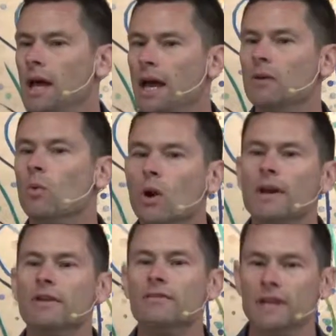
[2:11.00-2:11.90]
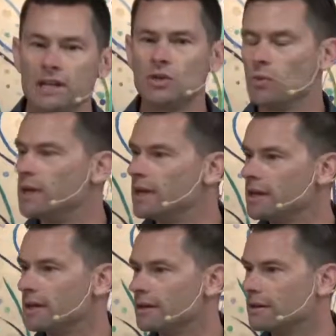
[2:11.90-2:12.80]
And what if each
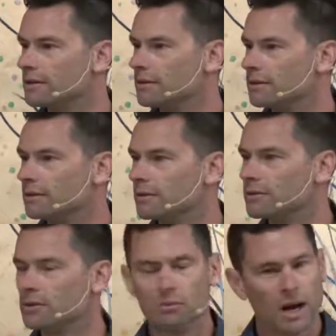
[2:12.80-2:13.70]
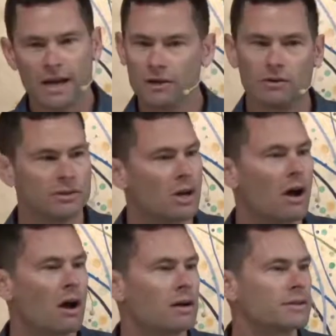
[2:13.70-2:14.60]
week, through my own
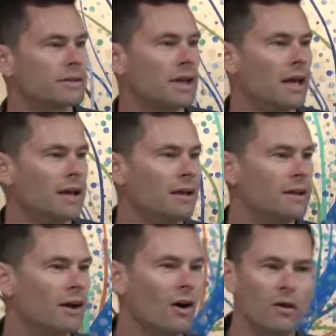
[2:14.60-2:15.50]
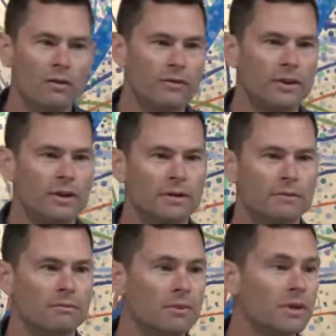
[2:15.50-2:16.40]
talks and all of the
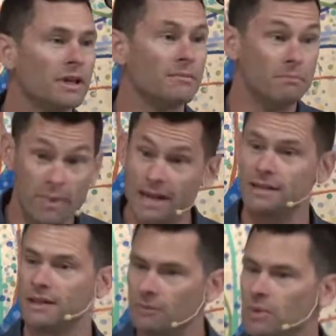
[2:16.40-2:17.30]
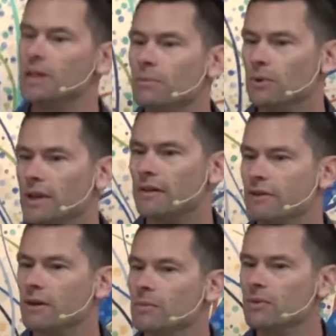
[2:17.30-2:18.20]
really amazing people that have
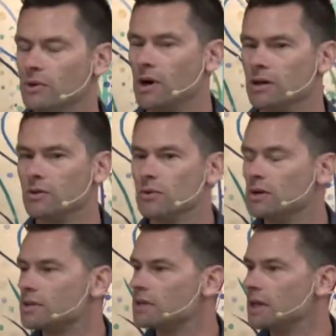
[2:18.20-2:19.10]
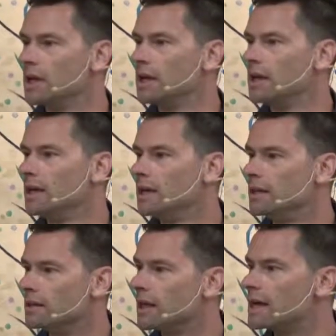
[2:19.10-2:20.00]
come through our doors
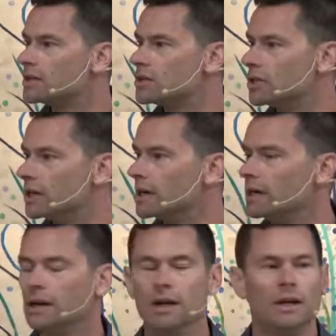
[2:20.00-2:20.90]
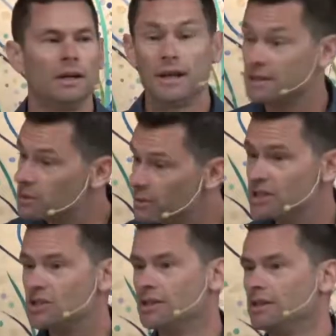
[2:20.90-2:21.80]
in the last year, not to
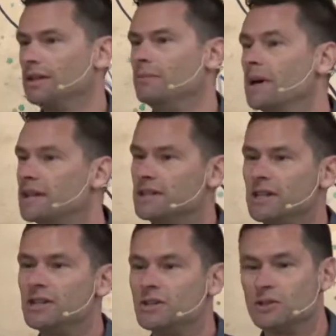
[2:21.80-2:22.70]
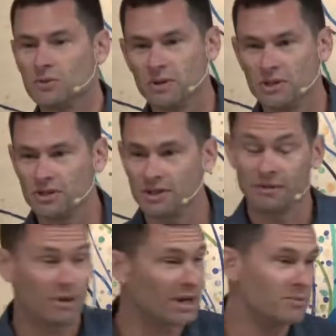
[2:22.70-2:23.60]
mention the meditations, which
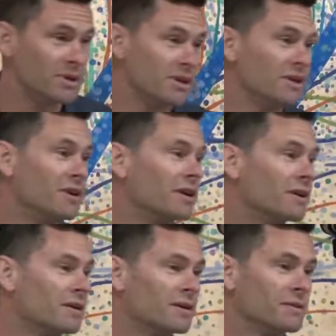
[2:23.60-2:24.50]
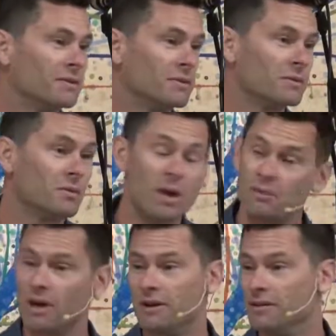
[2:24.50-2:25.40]
in my opinion are way
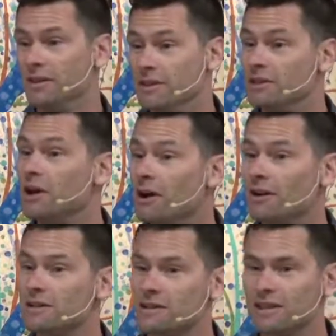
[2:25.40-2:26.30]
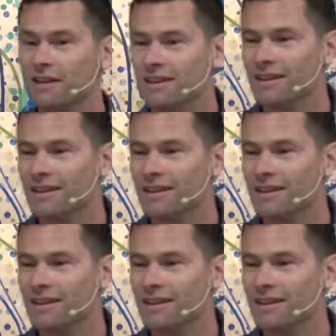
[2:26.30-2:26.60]
better than the talks.